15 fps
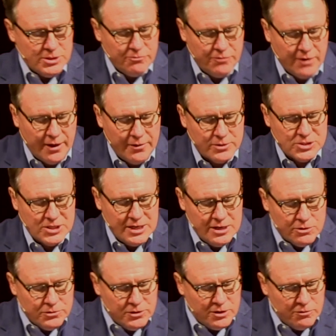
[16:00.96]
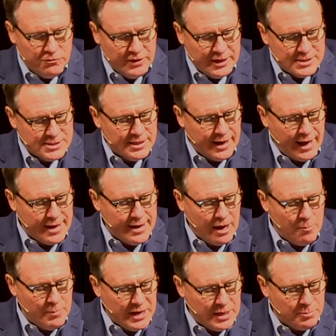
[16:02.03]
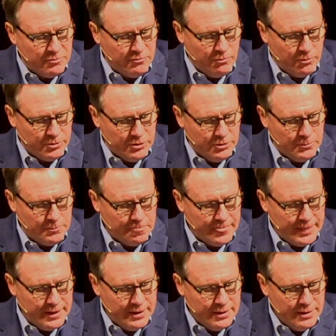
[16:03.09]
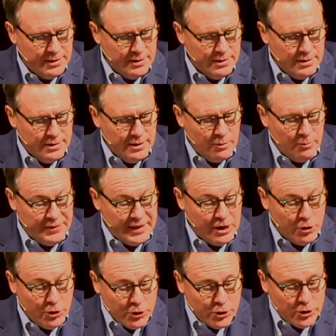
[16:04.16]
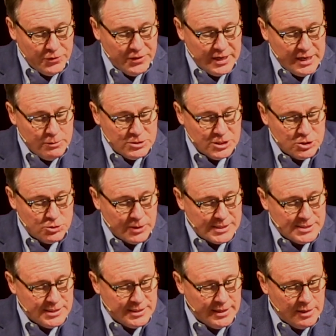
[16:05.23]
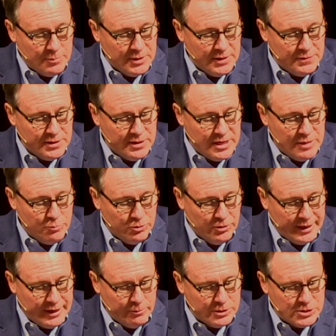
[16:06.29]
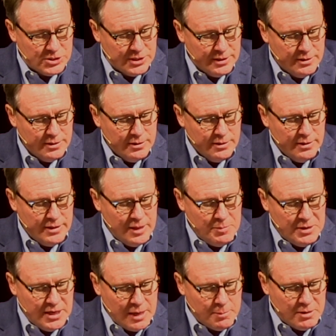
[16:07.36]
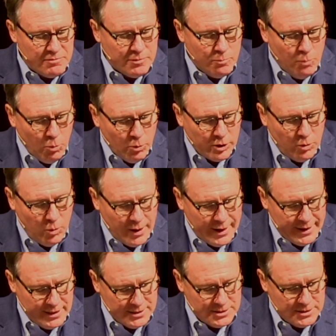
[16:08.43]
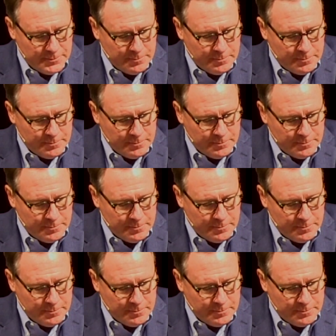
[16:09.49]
and fathers, hear the defense that I now make before you. And when they heard that he was addressing them in the Hebrew language, they became even more quiet.